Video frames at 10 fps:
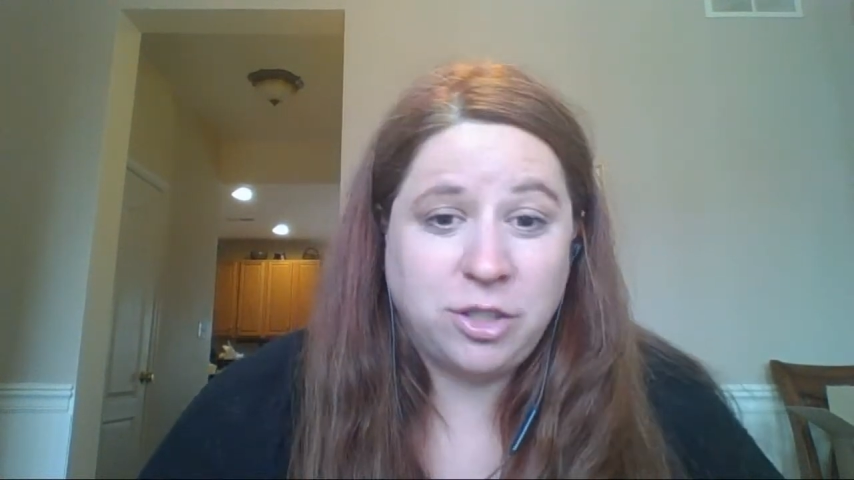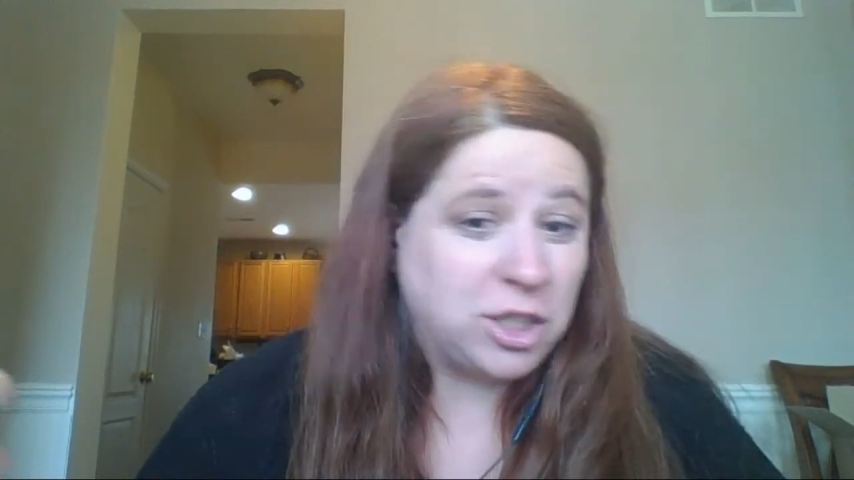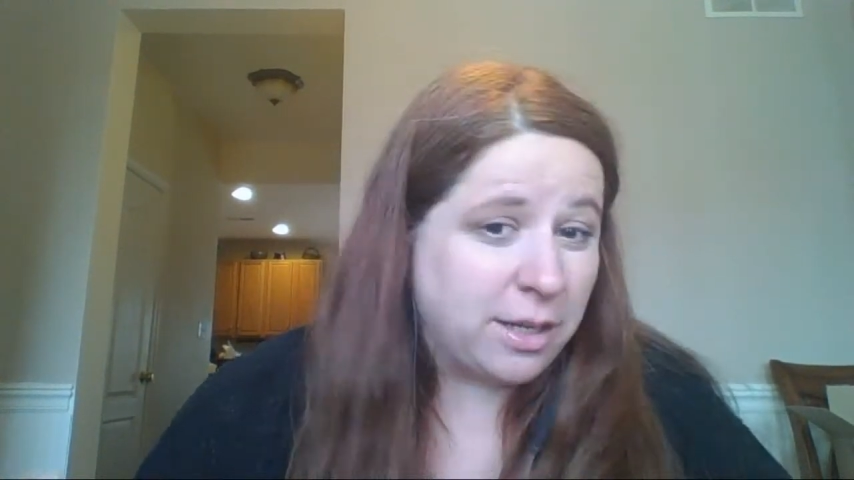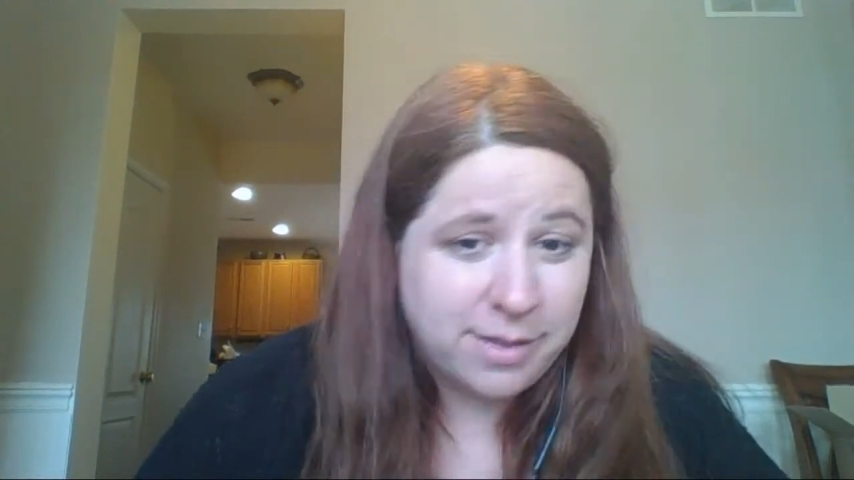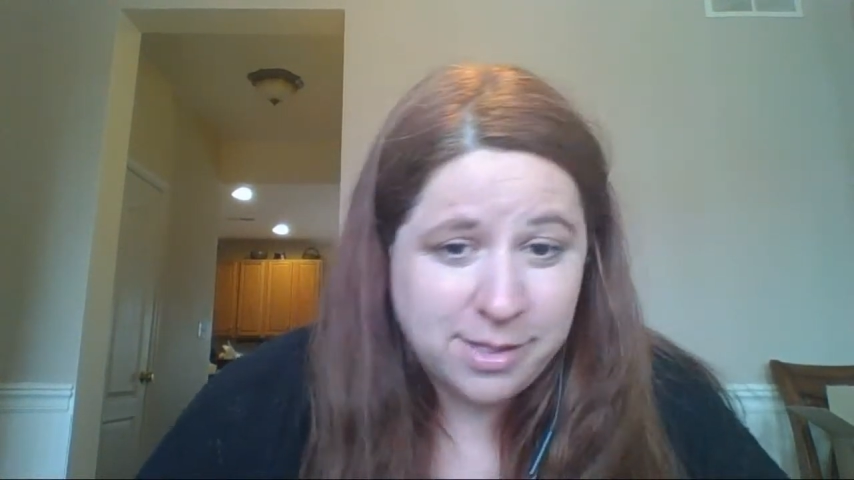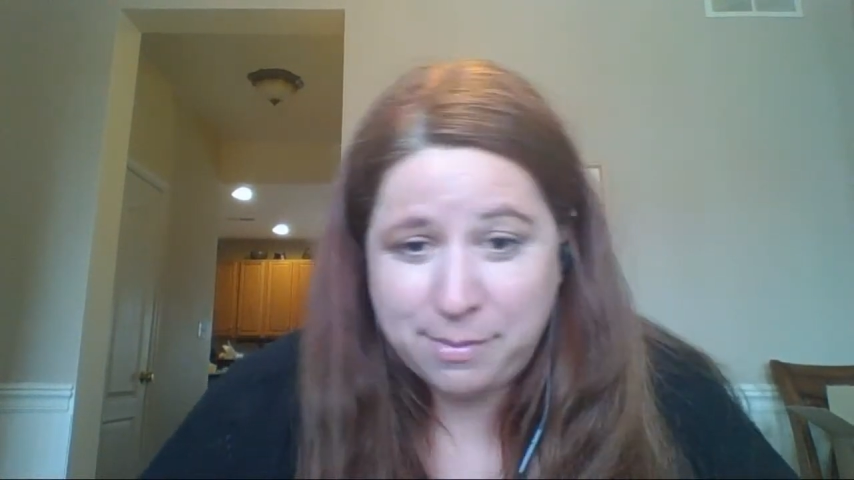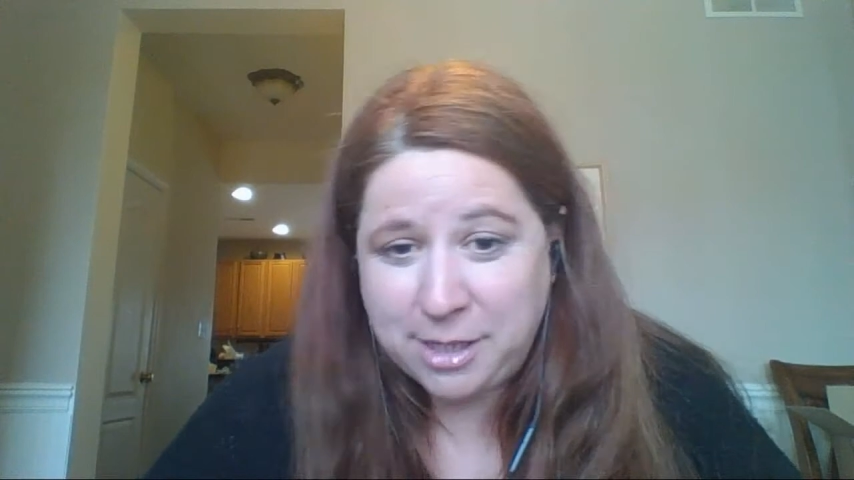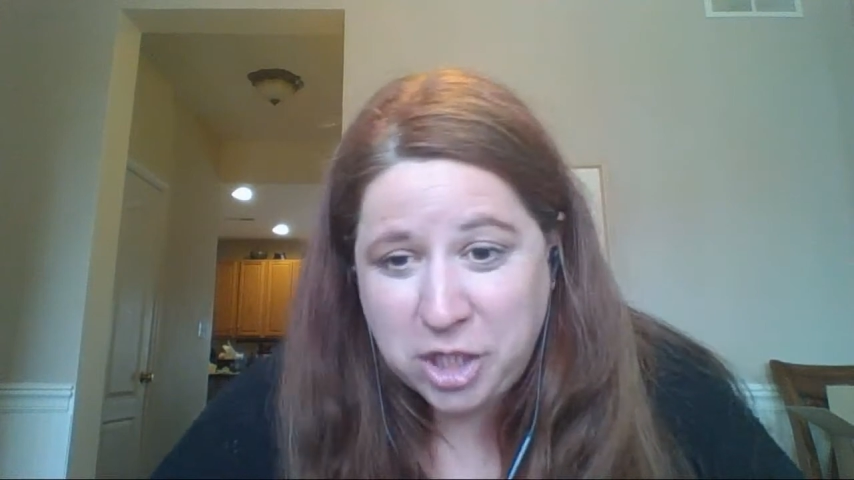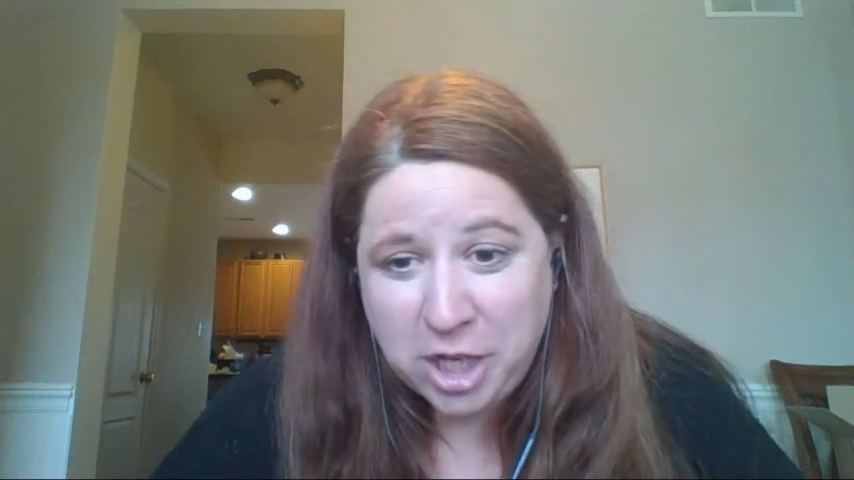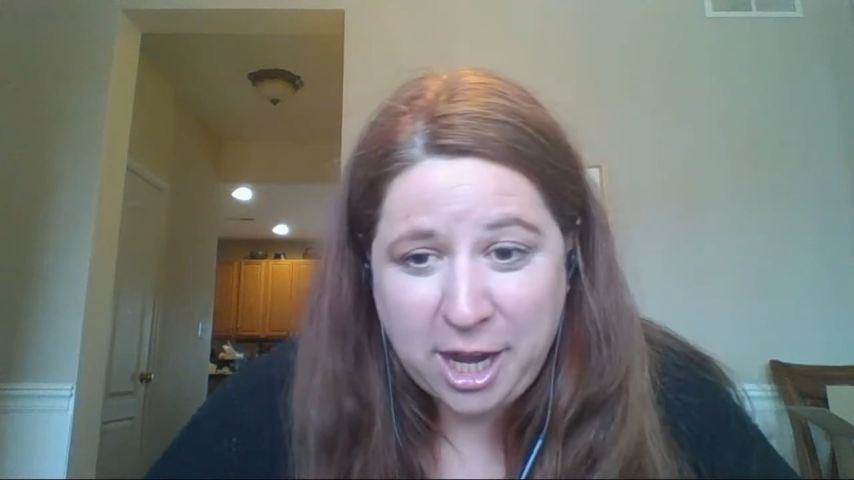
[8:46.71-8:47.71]
Checklists are
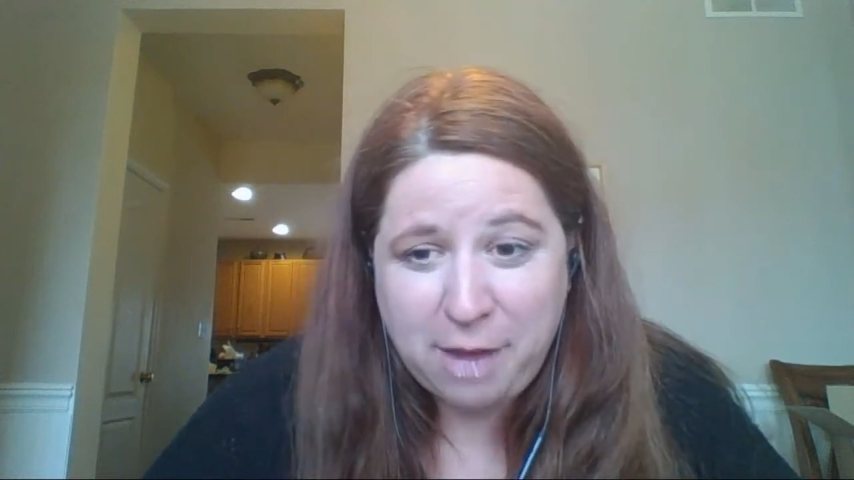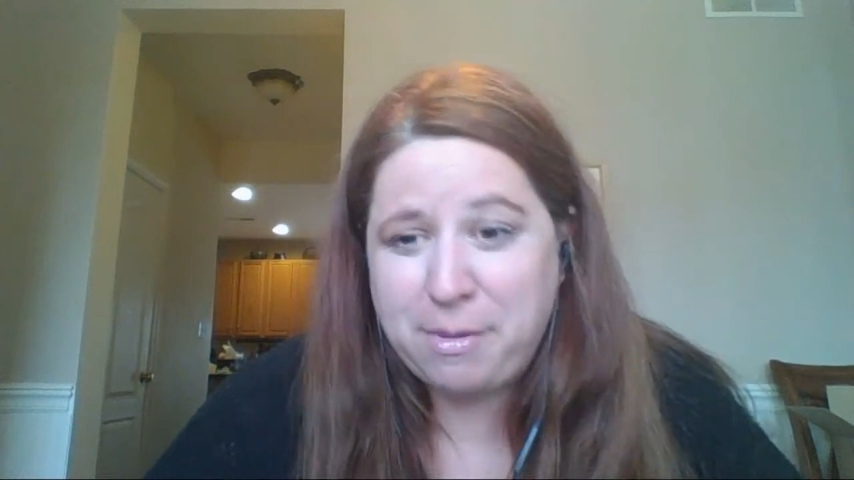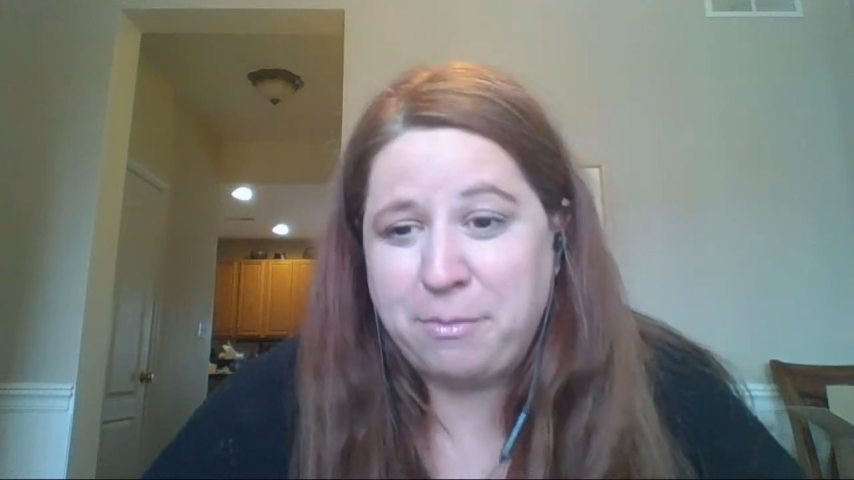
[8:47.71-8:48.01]
my jam.